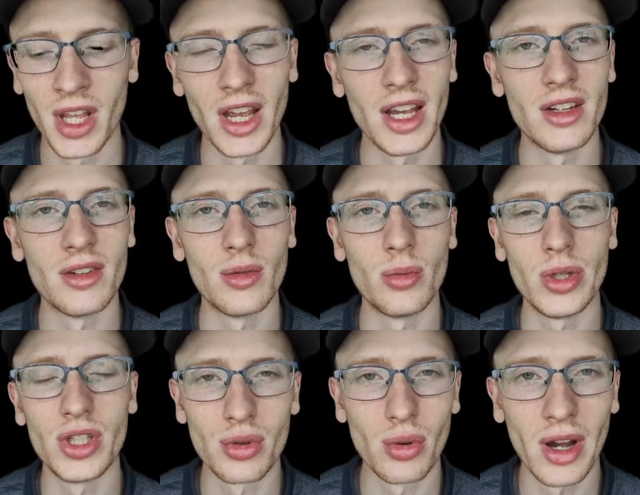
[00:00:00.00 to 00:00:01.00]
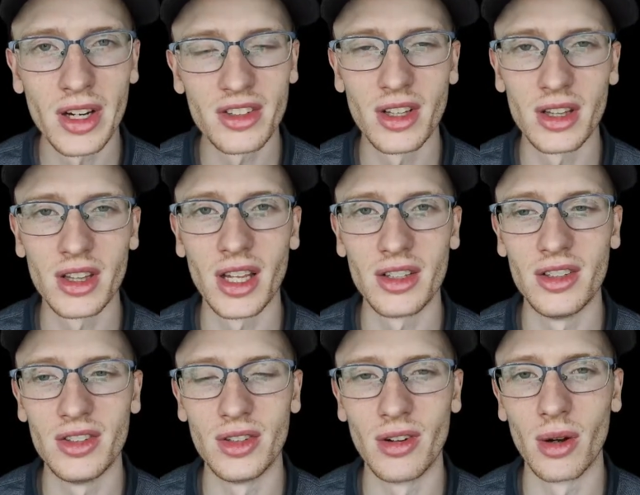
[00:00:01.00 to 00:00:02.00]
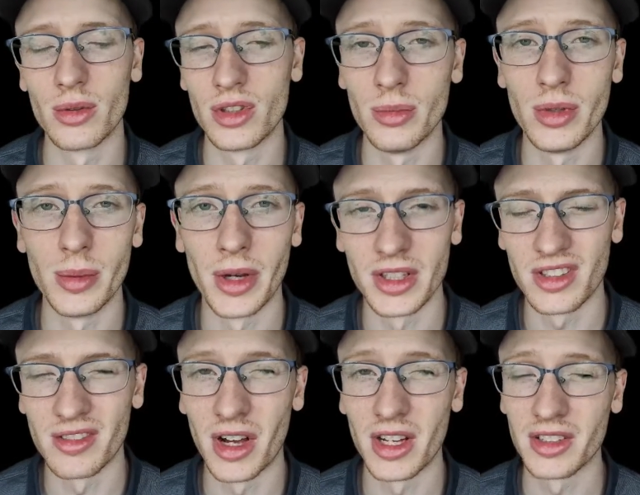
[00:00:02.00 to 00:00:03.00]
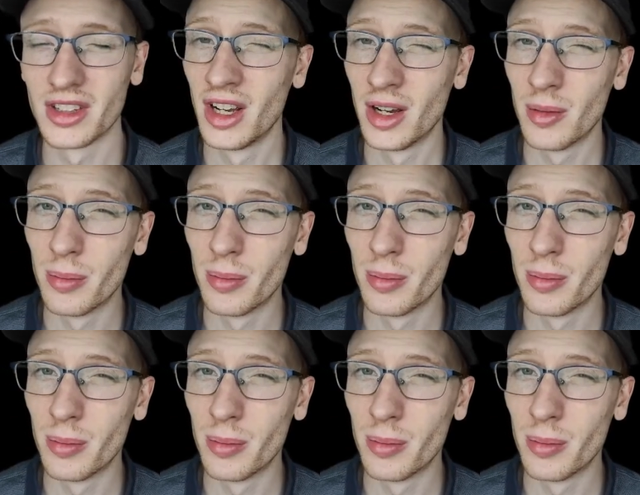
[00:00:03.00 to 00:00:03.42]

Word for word: and we try to set that to zero to minimize the loss.